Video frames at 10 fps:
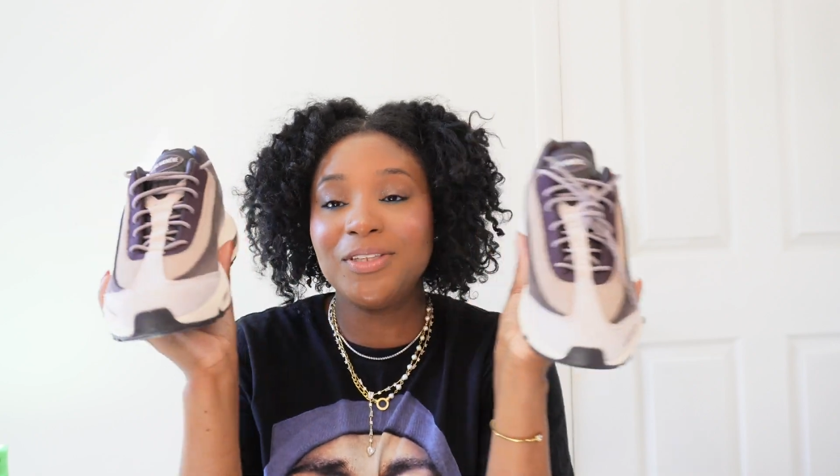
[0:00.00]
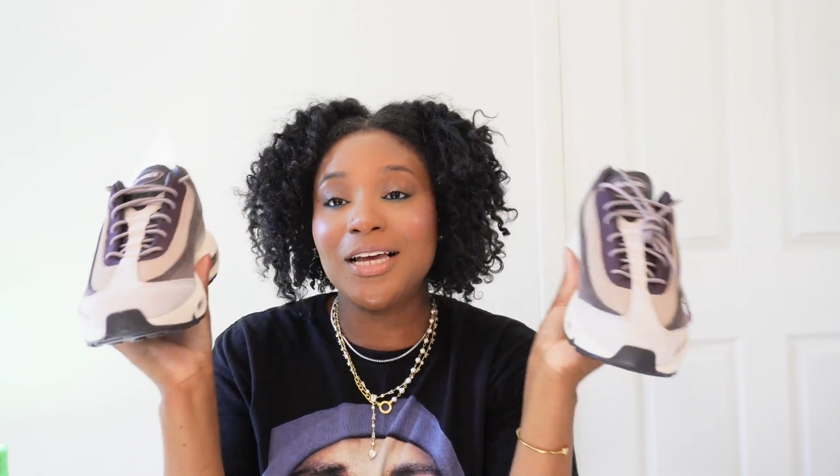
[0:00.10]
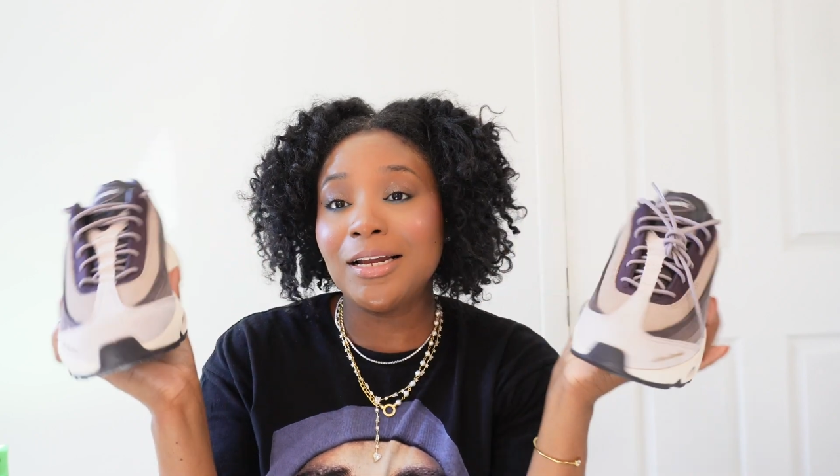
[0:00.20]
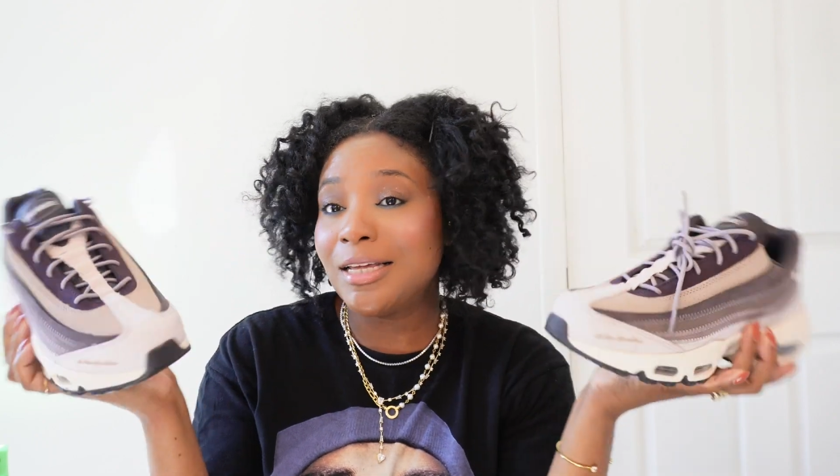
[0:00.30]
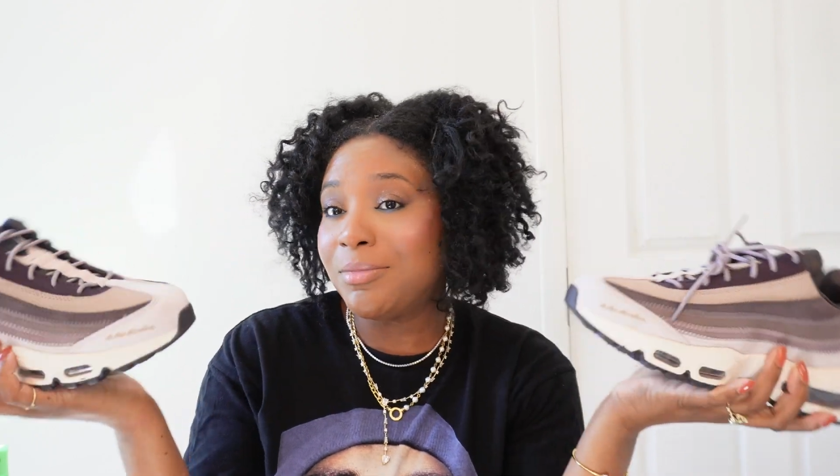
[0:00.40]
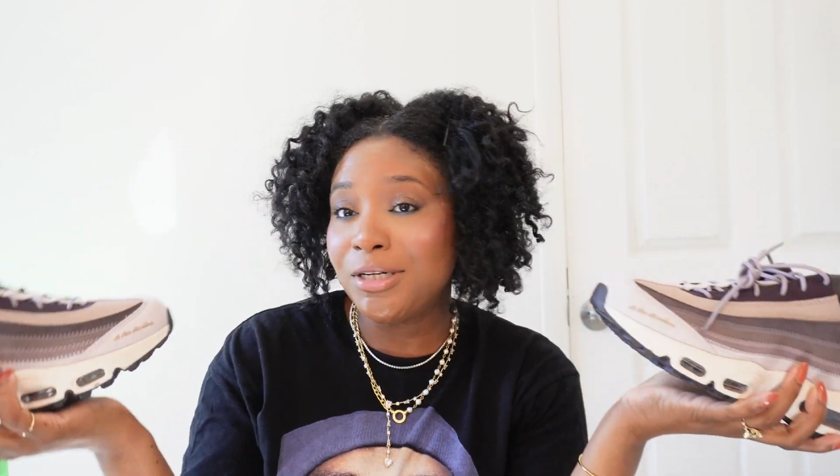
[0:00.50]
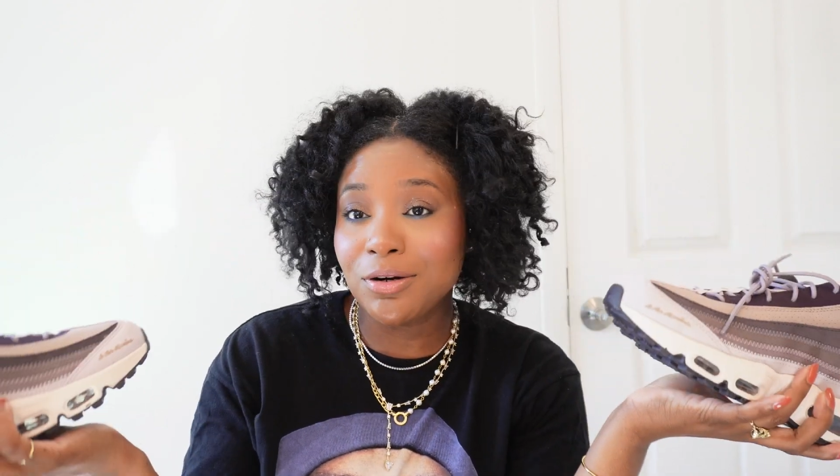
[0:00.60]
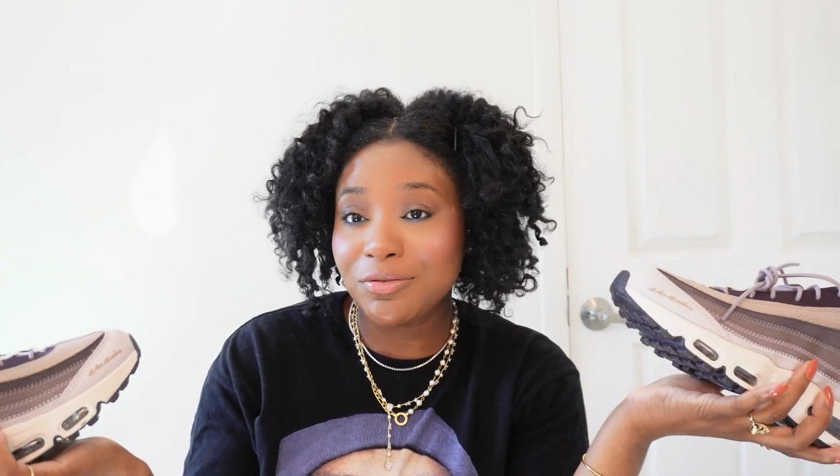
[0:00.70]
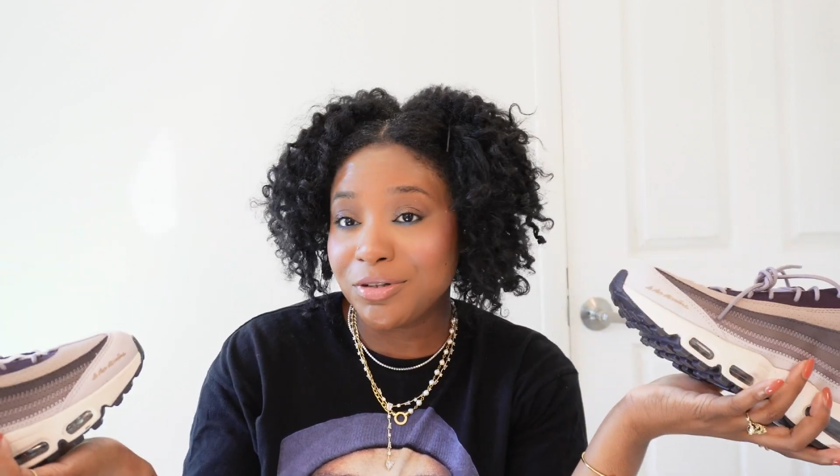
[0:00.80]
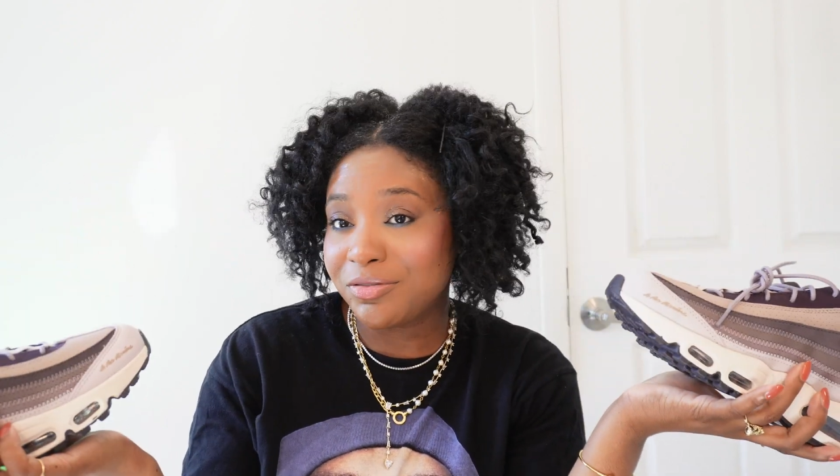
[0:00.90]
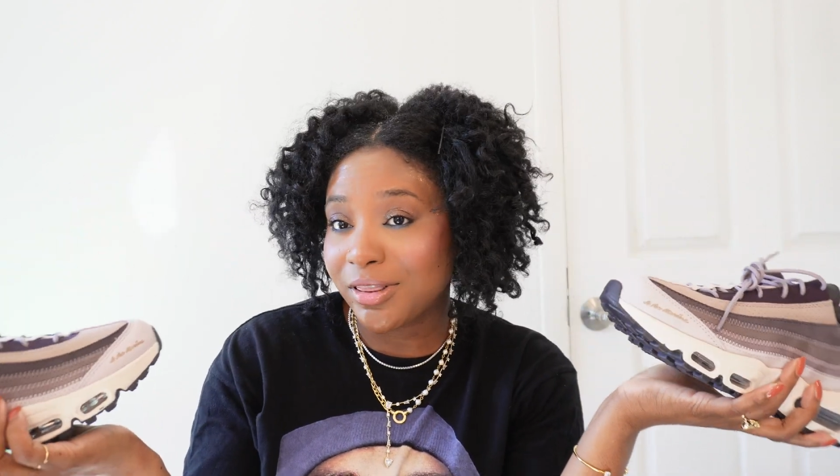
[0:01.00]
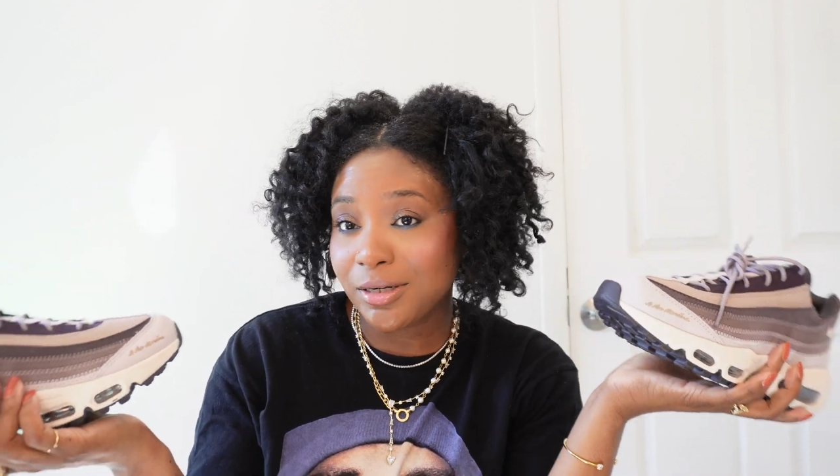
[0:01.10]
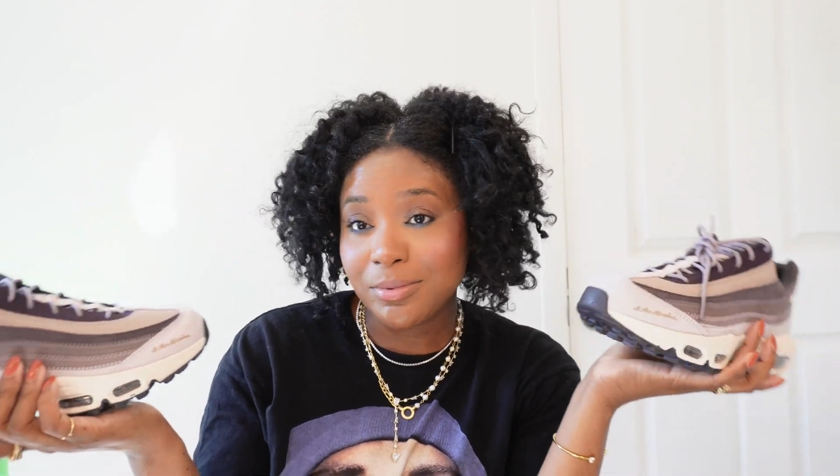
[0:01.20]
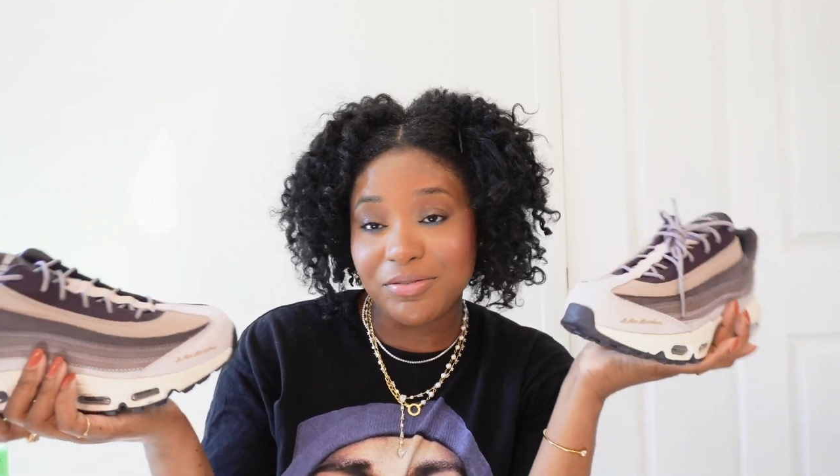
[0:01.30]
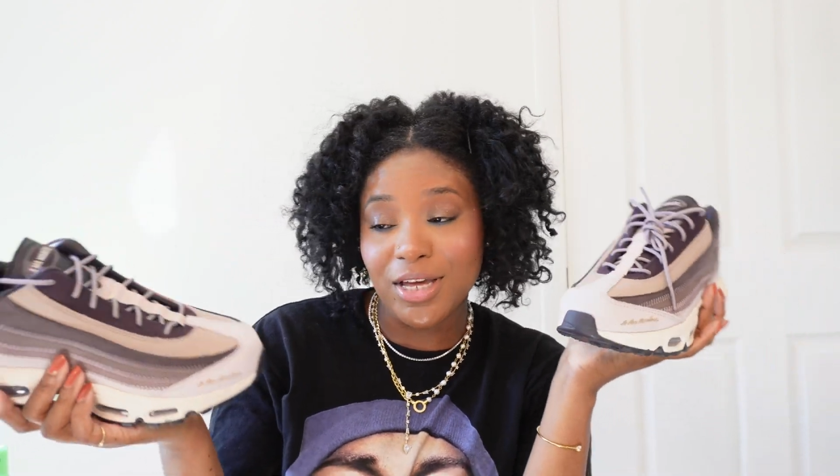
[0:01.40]
Y'all let me know if you're feeling
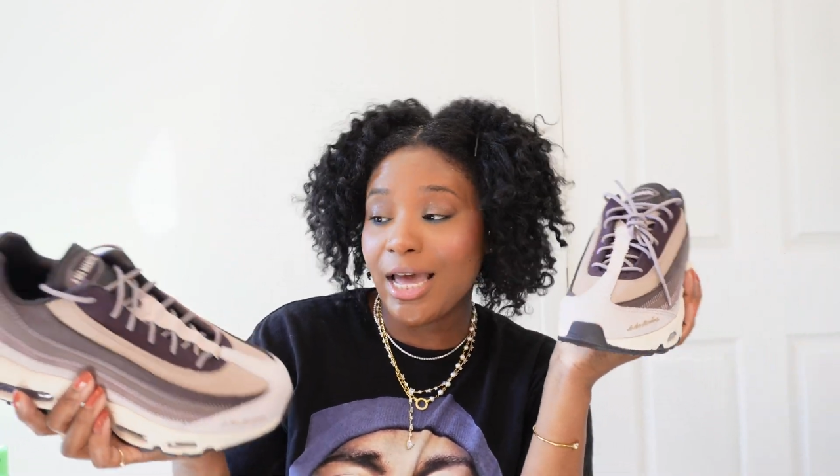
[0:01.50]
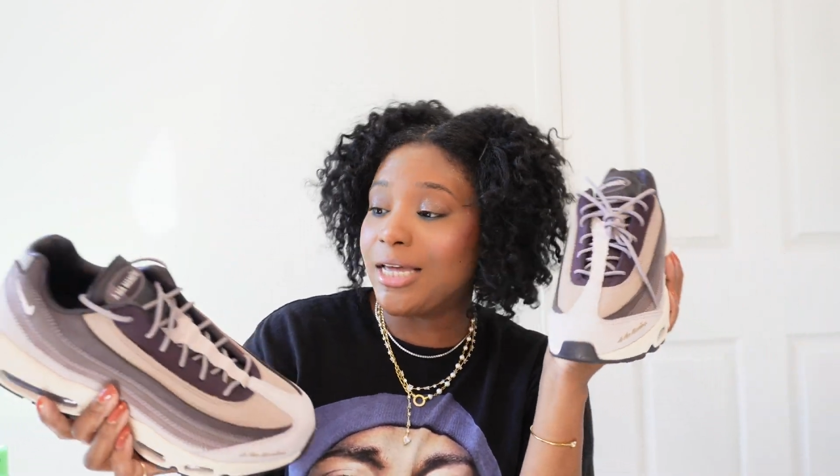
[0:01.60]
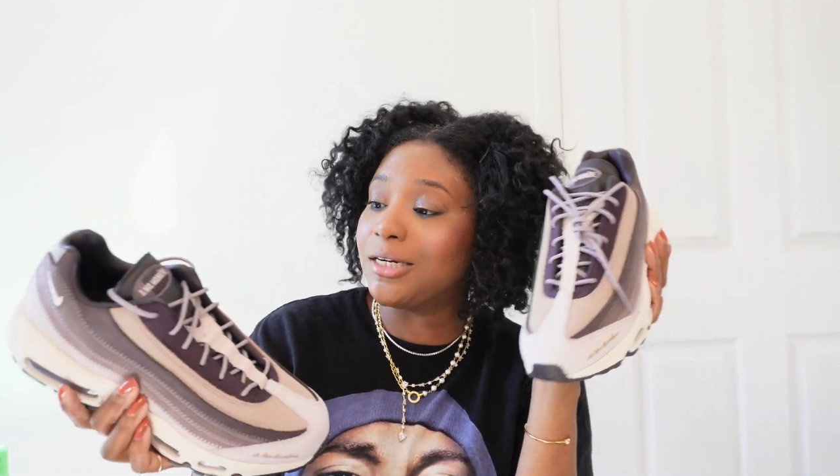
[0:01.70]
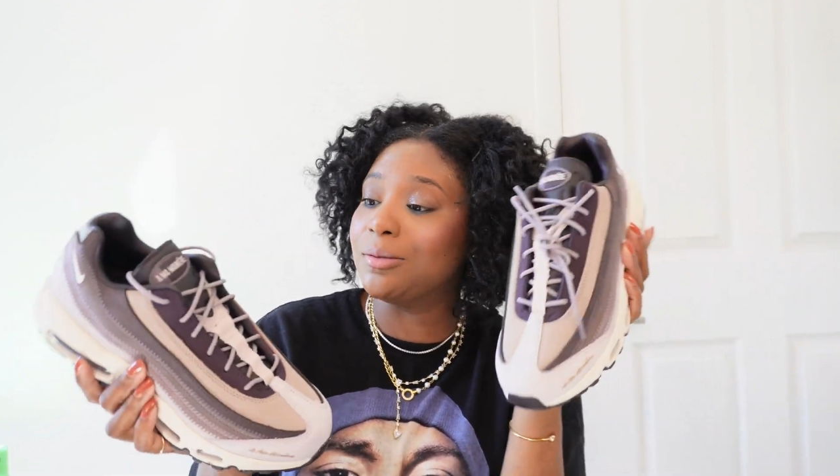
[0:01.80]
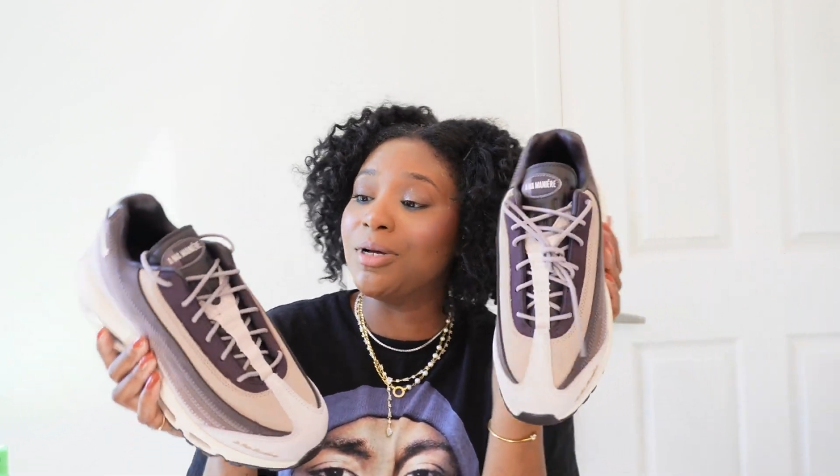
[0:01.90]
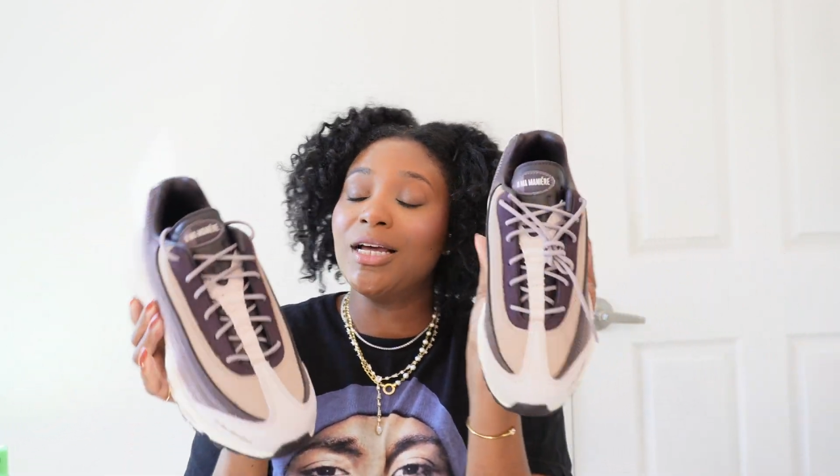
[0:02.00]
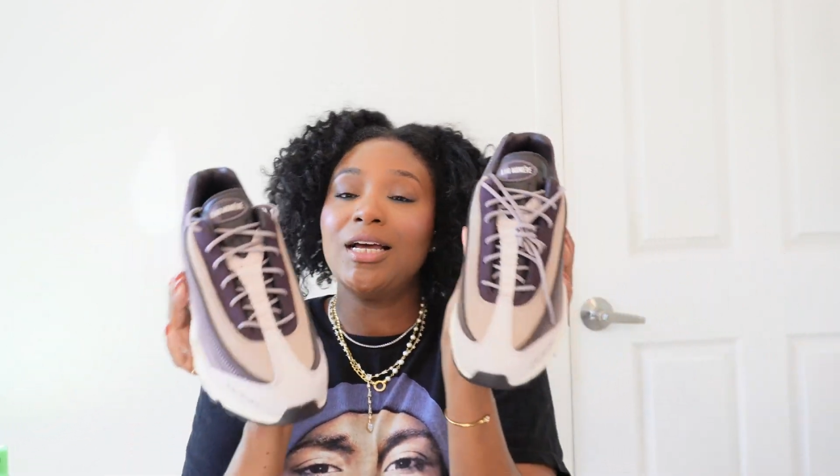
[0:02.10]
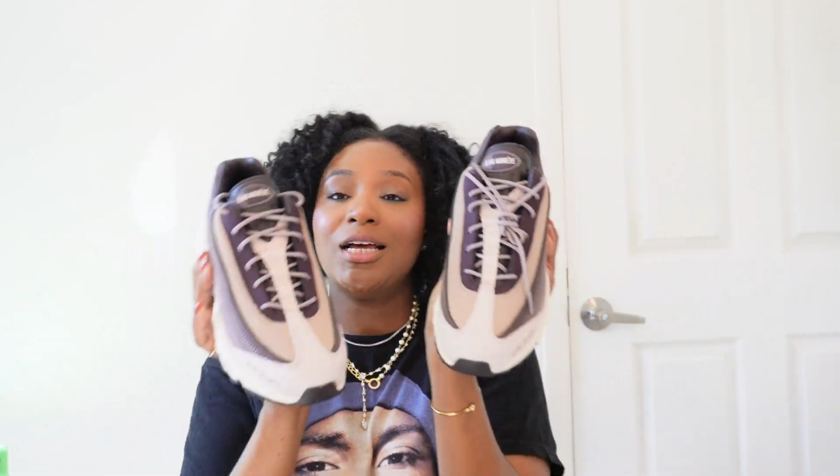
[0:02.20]
them, if you hate them.